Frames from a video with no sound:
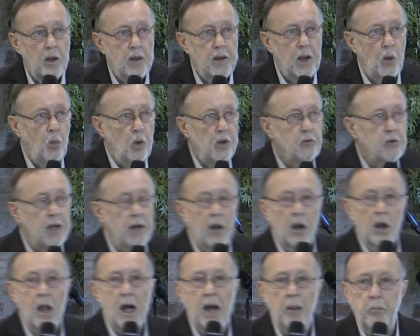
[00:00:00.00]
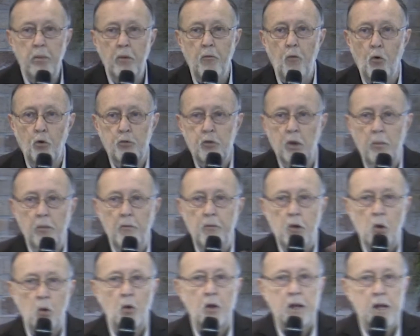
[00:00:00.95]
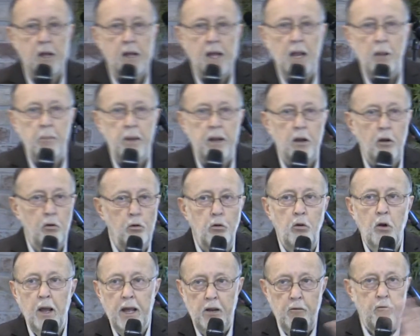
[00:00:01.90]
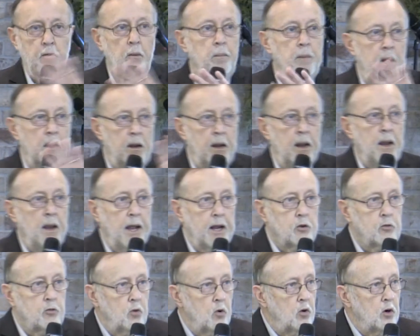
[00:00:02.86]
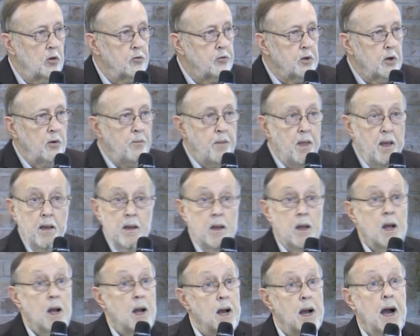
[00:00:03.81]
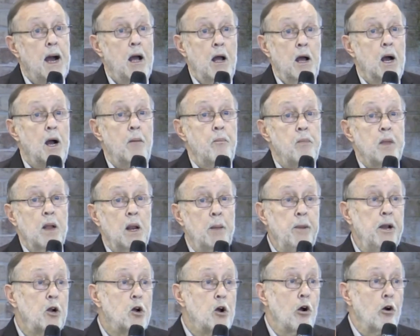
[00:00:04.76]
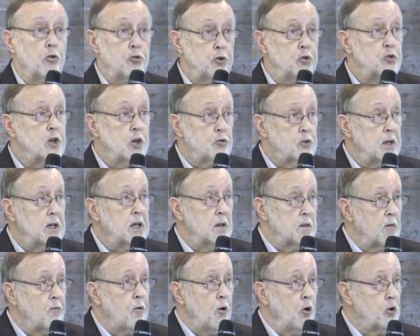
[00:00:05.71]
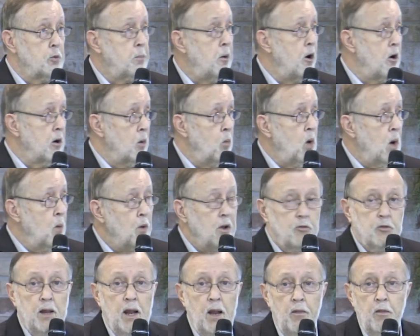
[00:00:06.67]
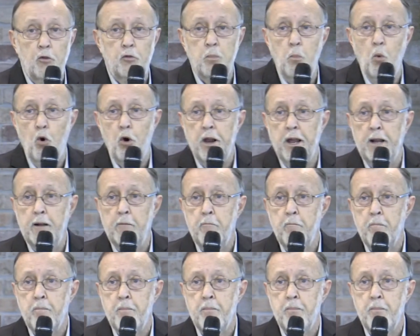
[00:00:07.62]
Now, we said a lot before some of you came in a little late from the next door, so let me encourage you just to get the first part of what we said this morning.